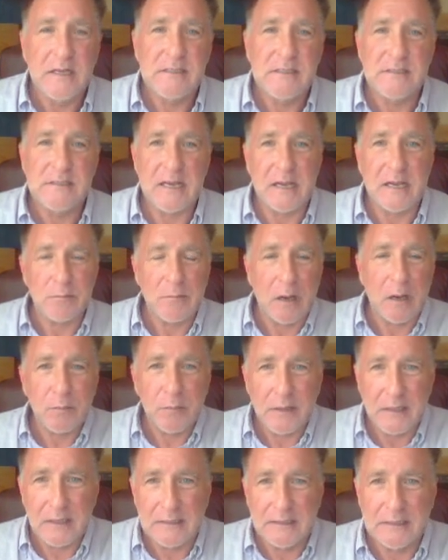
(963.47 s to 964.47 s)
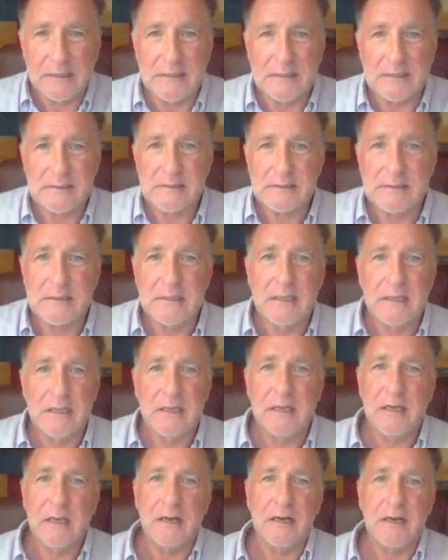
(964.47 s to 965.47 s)
Check my playlist.
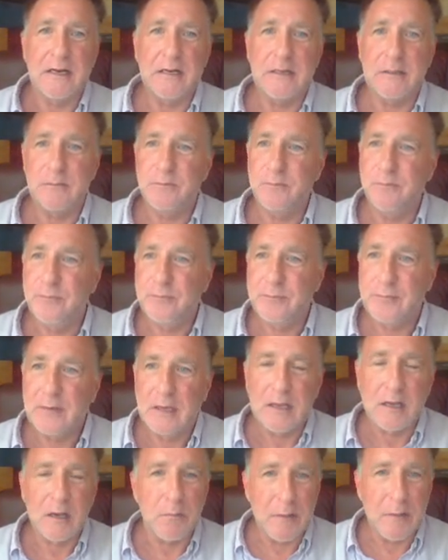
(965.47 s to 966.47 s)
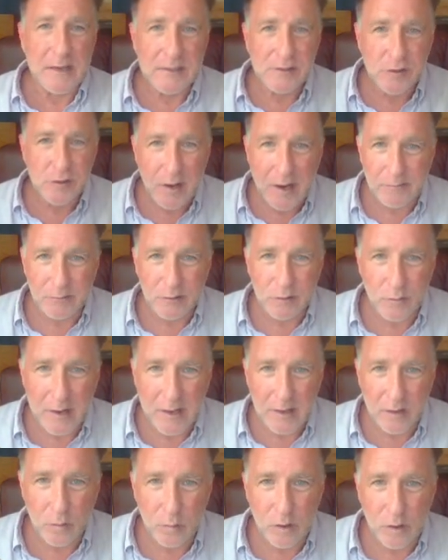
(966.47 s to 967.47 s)
A man traveled
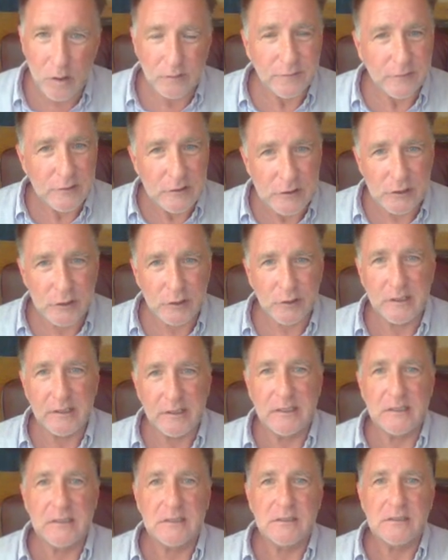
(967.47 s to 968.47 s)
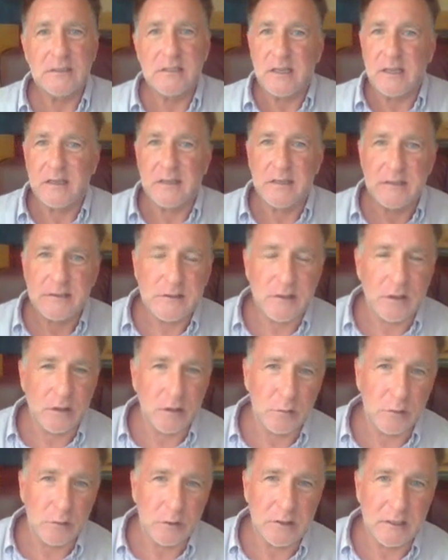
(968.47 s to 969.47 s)
around the world for 2 years in these
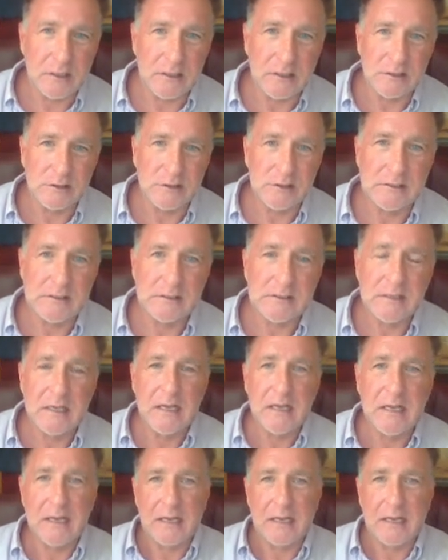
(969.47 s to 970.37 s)
third world countries,